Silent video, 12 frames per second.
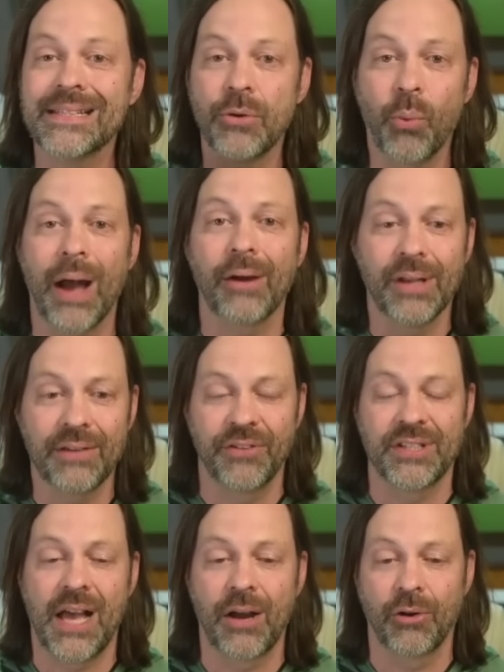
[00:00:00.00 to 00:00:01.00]
is it wildlife
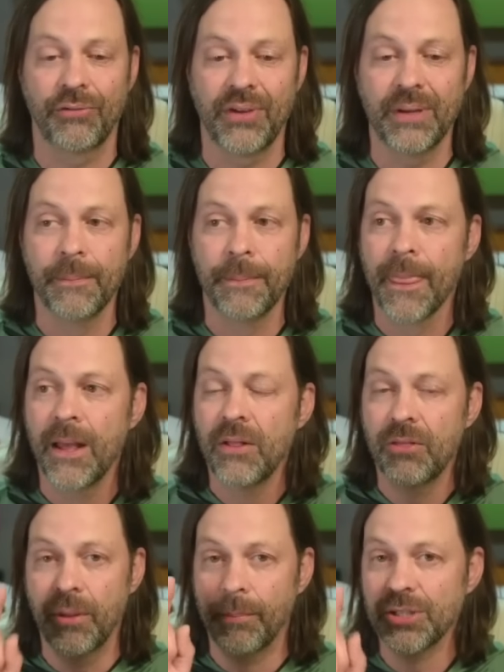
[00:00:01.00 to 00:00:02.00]
photography?
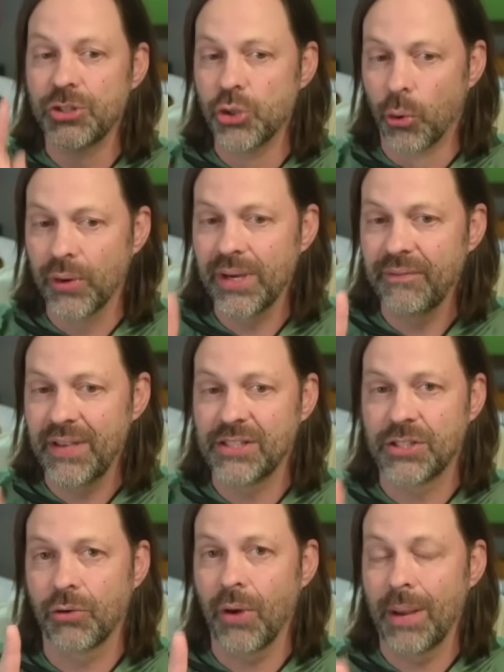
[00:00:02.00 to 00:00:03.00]
The majority of
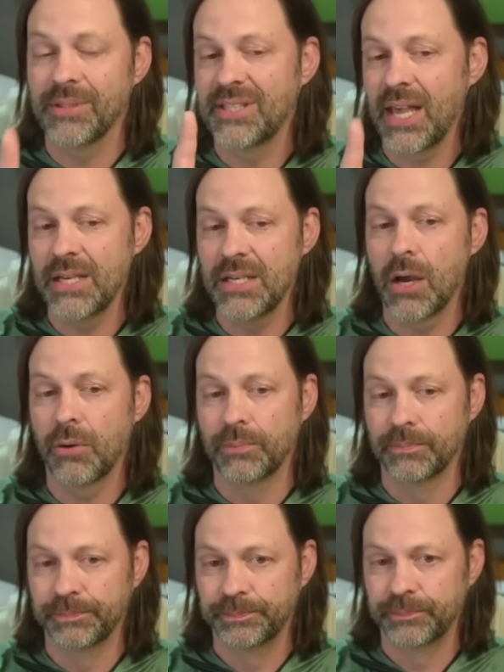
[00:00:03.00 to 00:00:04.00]
Instagram said no.
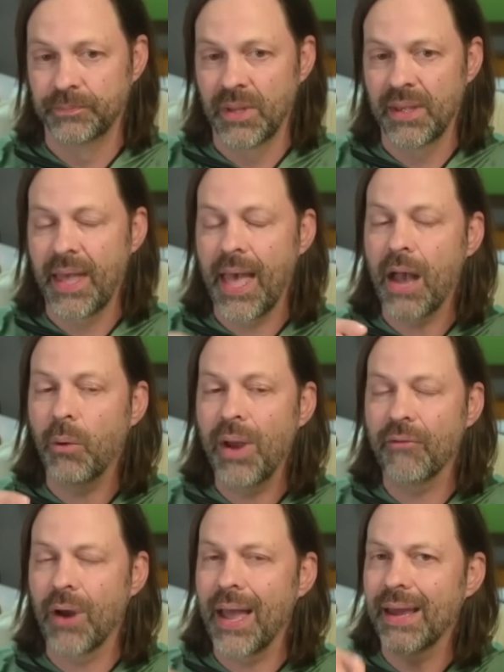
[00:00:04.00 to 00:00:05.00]

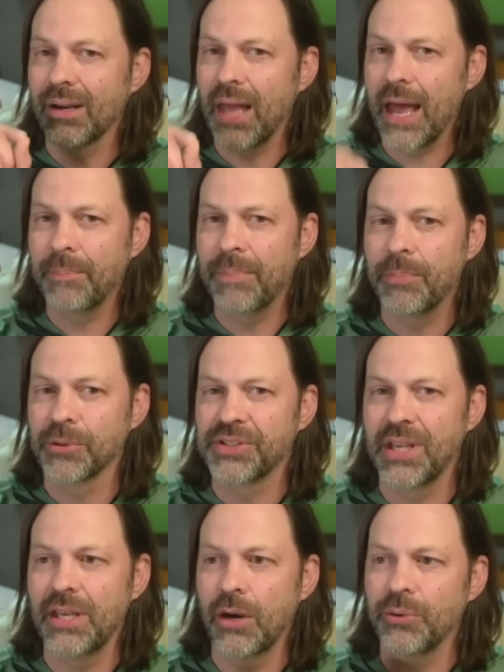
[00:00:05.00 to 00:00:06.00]
However, I had a lot of people
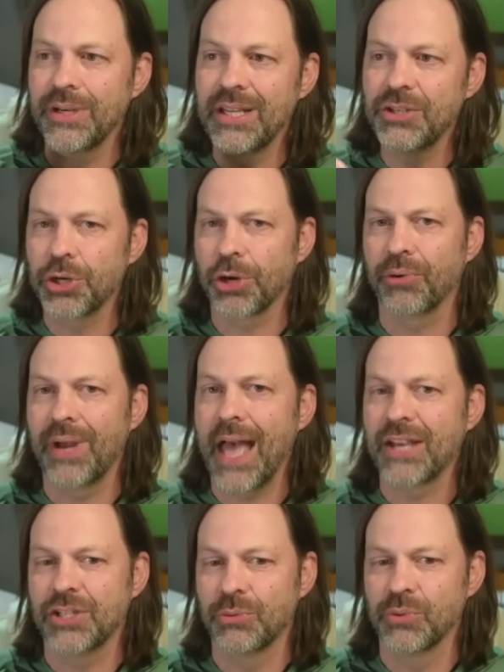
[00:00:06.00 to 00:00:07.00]
say, you know, knee jerk
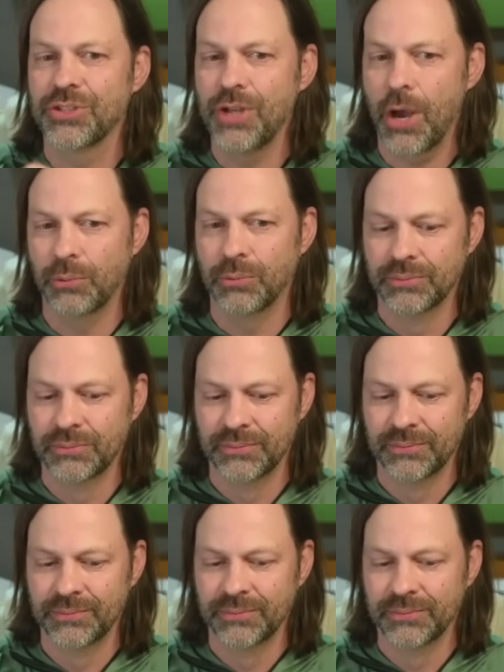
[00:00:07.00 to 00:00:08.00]
reaction was no.
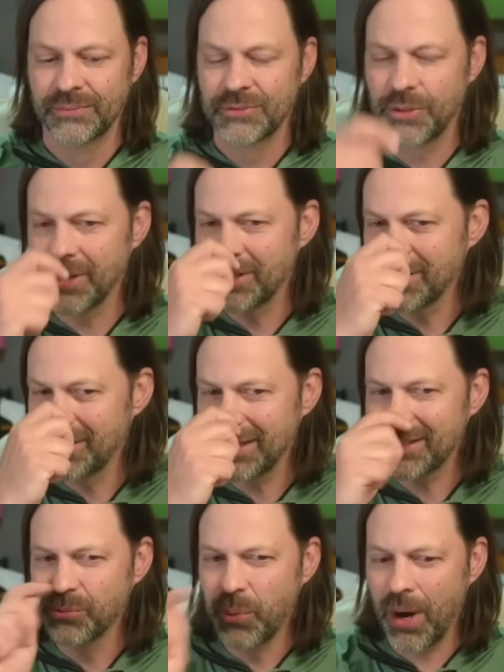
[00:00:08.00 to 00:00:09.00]
So this is
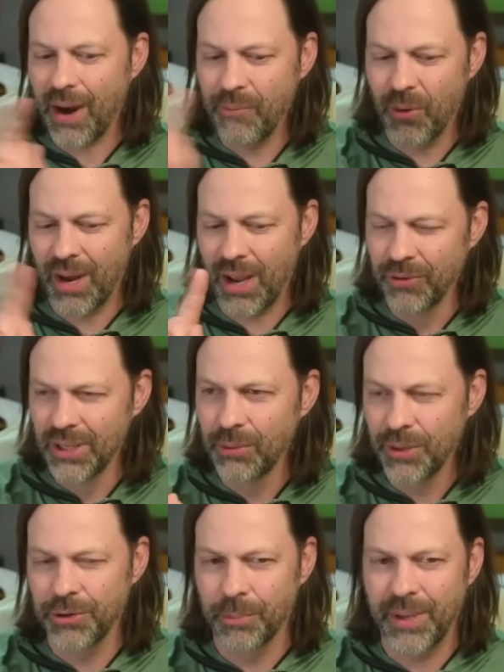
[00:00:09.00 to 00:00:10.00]
this is where I want I
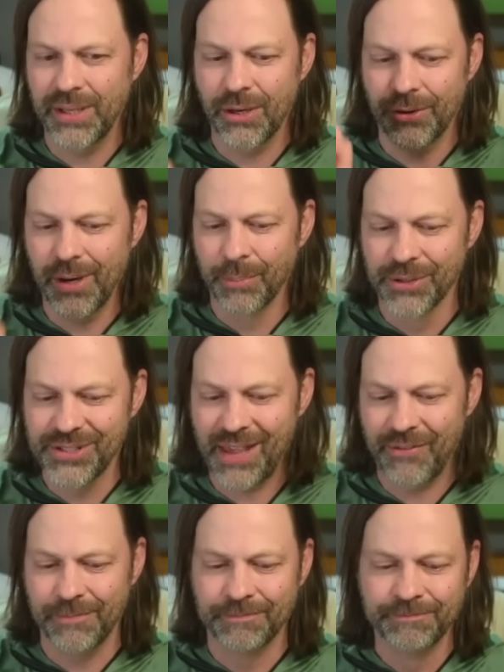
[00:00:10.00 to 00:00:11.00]
really want your opinion on number
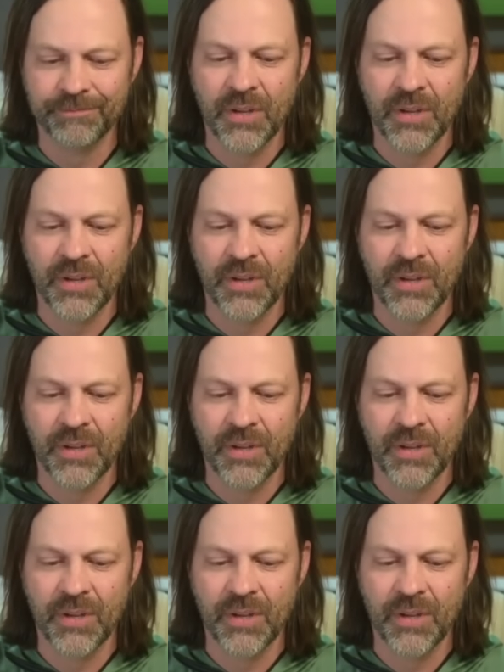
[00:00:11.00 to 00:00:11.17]
7.